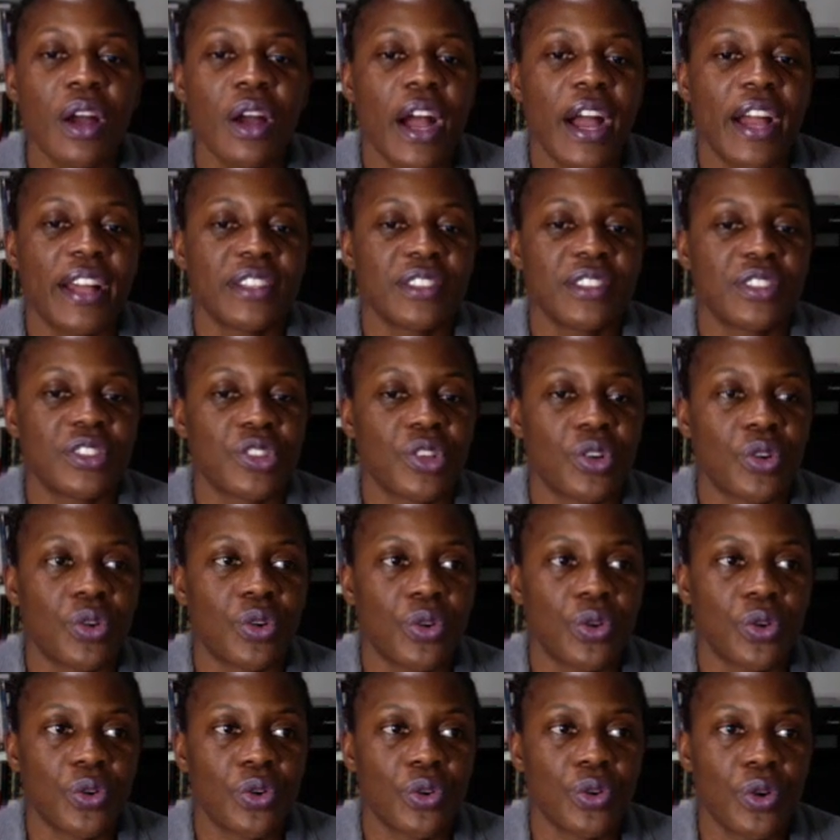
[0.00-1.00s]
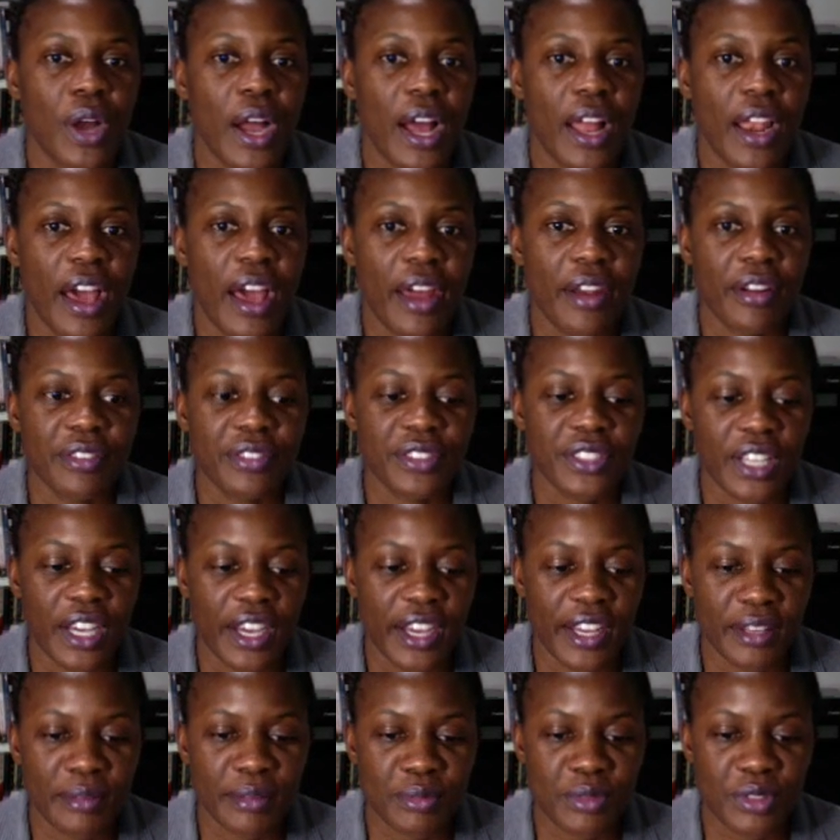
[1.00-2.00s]
And so a lot of
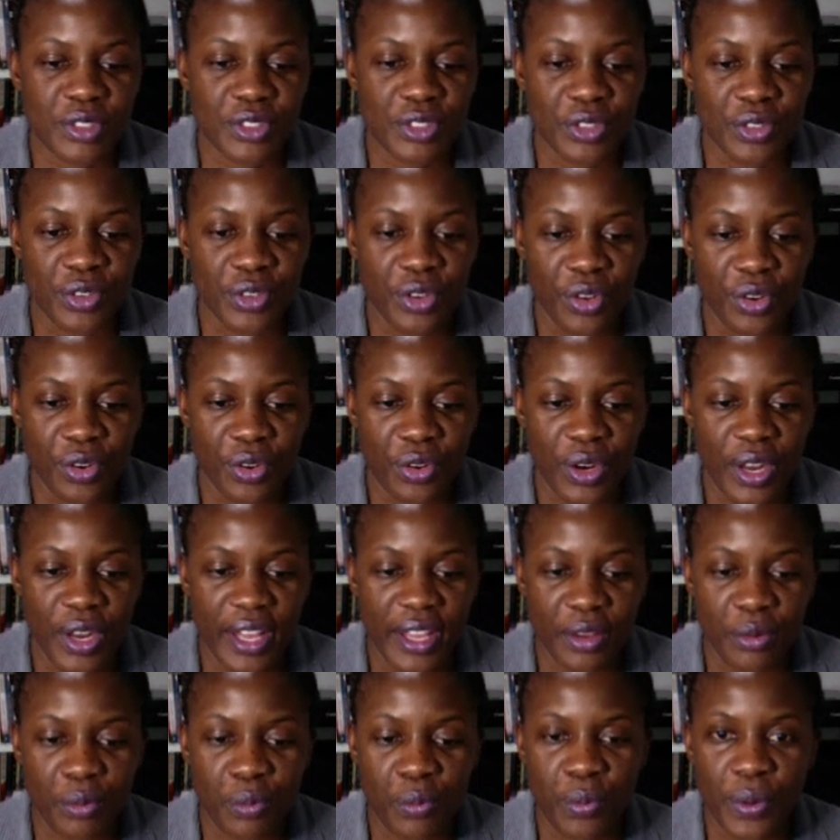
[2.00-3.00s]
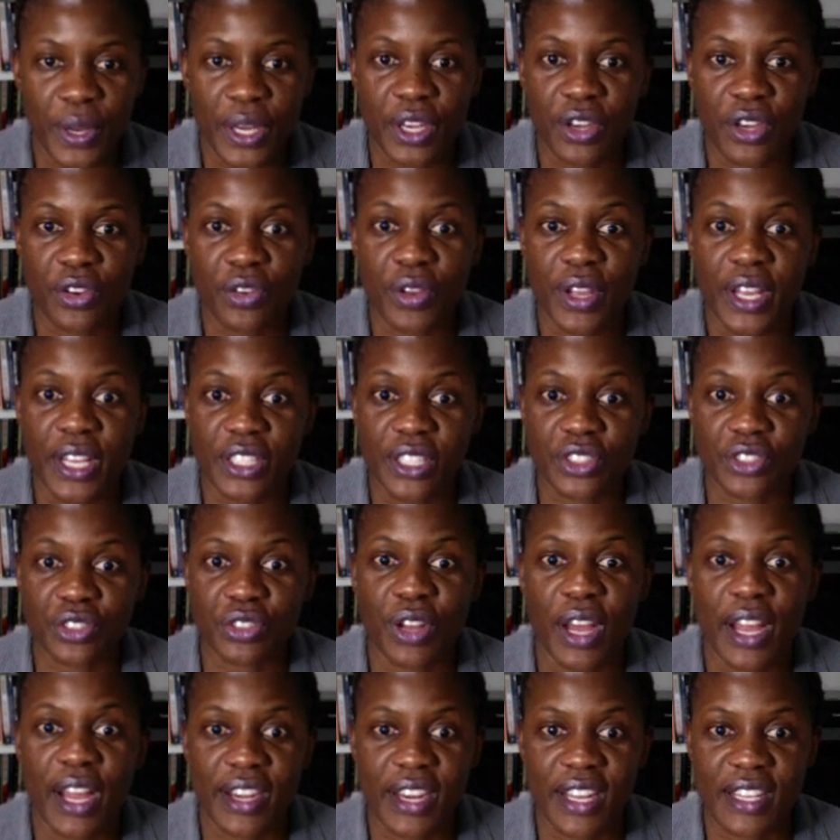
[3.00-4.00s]
times, like when you get
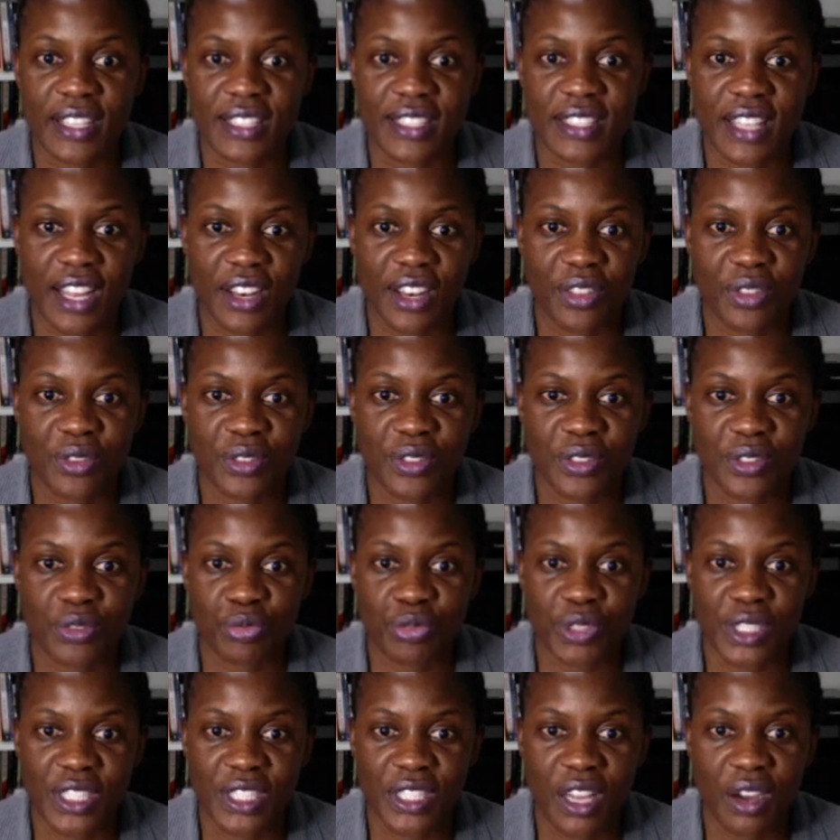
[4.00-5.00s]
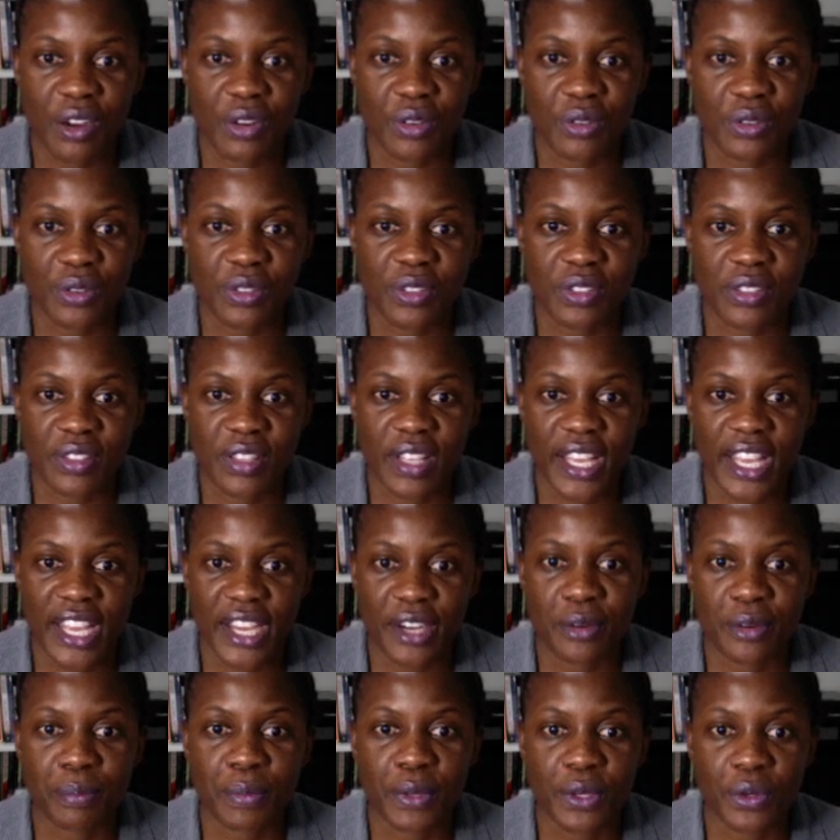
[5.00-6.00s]
to understand those results, they
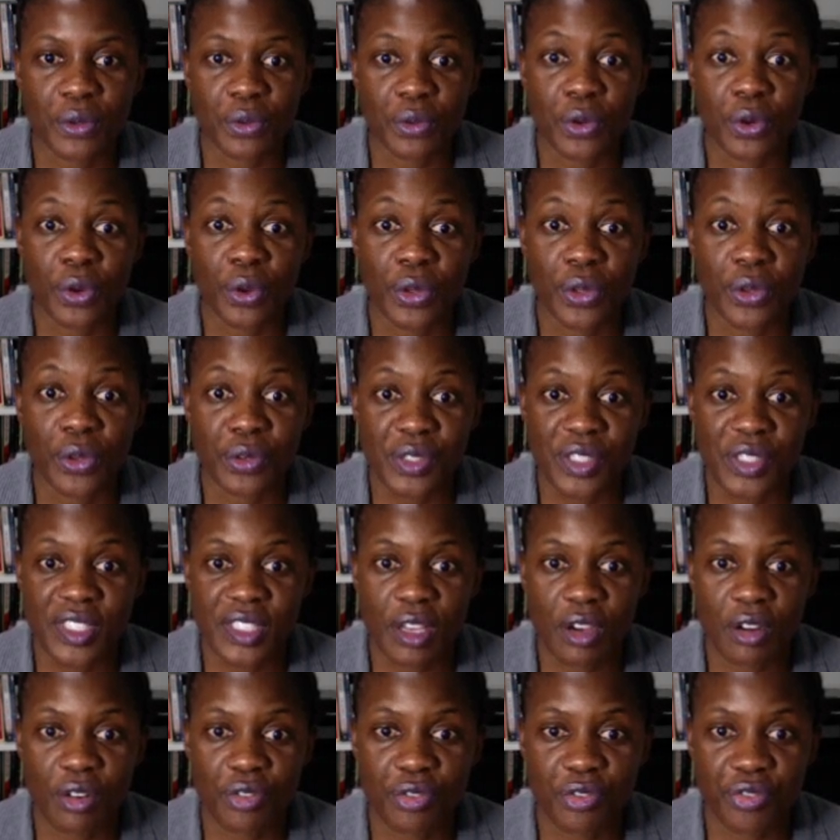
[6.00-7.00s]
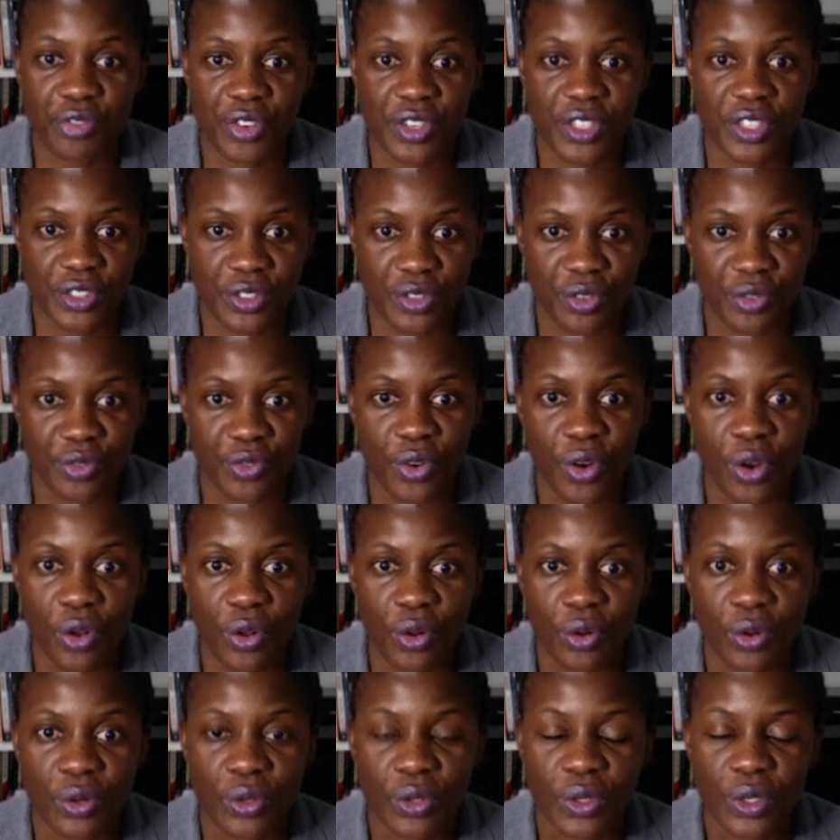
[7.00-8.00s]
help you to know yourself, first of
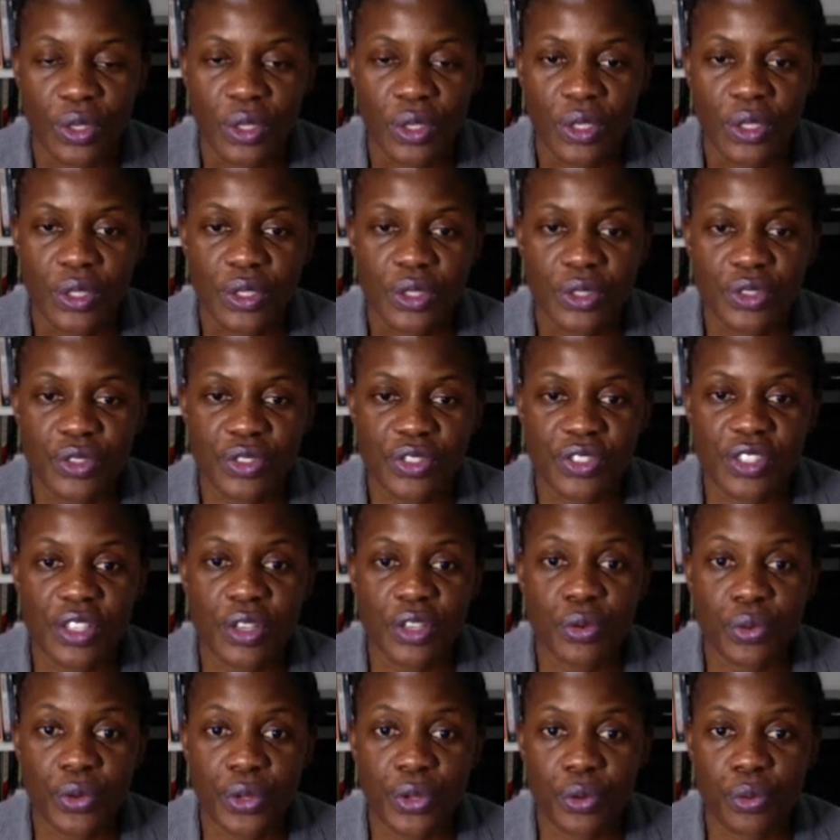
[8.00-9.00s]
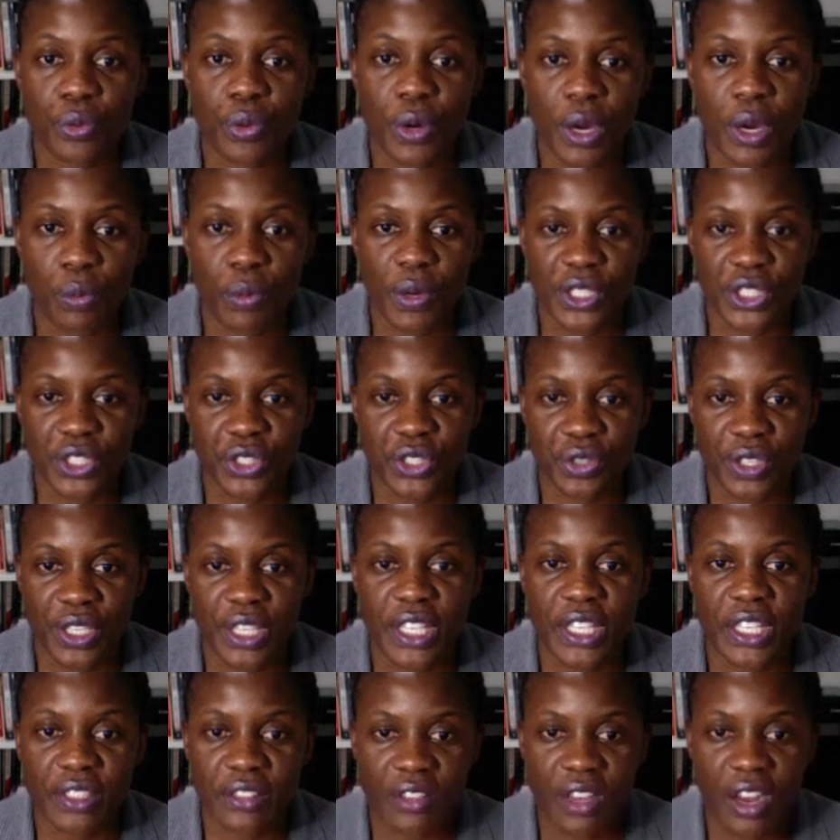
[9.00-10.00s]
all, to see who you are, what your
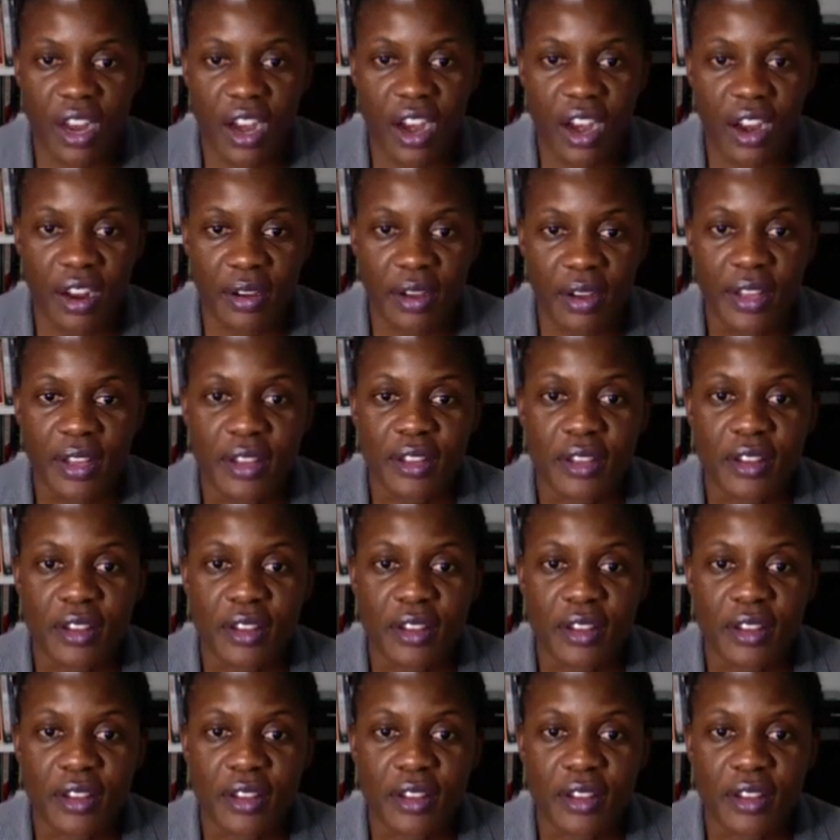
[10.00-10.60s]
needs are.